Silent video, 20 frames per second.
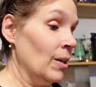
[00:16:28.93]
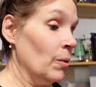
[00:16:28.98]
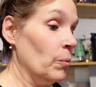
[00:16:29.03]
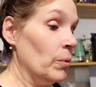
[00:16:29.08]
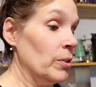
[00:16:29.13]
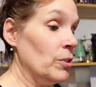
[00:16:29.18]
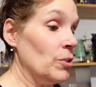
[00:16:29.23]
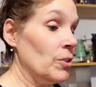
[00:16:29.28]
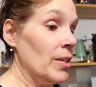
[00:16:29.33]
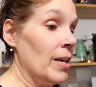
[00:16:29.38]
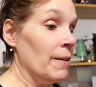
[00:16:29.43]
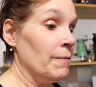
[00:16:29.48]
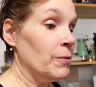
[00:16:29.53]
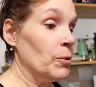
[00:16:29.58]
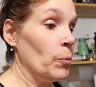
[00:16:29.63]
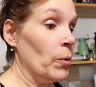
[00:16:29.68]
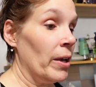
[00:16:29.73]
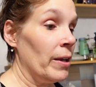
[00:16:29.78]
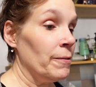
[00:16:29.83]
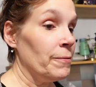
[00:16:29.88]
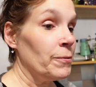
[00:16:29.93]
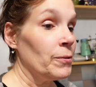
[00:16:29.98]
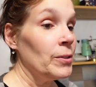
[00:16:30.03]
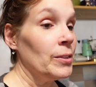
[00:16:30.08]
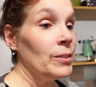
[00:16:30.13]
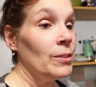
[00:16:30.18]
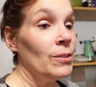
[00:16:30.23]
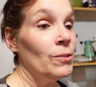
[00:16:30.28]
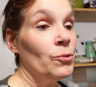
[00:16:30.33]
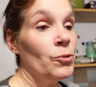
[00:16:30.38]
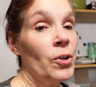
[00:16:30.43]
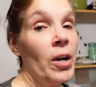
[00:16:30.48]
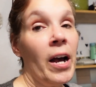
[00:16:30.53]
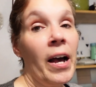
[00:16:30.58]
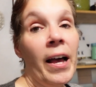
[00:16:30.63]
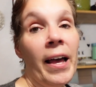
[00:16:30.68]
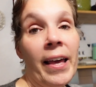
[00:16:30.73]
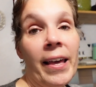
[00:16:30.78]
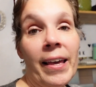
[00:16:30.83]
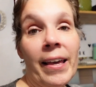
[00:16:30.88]
We just have to wait for it to
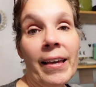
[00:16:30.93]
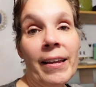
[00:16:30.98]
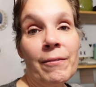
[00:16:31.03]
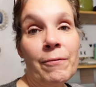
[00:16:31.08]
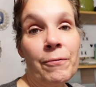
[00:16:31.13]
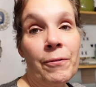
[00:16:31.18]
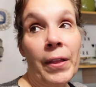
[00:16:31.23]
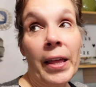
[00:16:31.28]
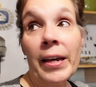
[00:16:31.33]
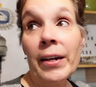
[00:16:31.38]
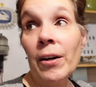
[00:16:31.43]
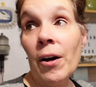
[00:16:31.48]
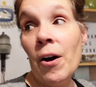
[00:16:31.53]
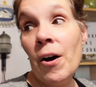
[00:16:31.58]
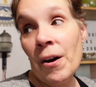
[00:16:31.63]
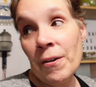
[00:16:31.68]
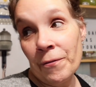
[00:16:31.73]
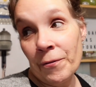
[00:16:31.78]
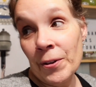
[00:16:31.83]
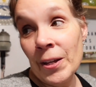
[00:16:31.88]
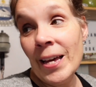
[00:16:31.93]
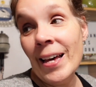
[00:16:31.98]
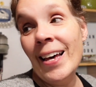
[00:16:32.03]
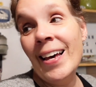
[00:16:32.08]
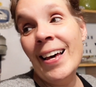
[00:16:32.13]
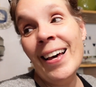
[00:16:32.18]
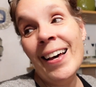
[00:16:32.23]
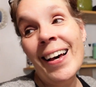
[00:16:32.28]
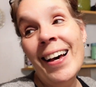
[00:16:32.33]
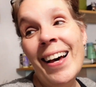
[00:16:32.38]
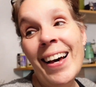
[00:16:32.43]
dry and flake off.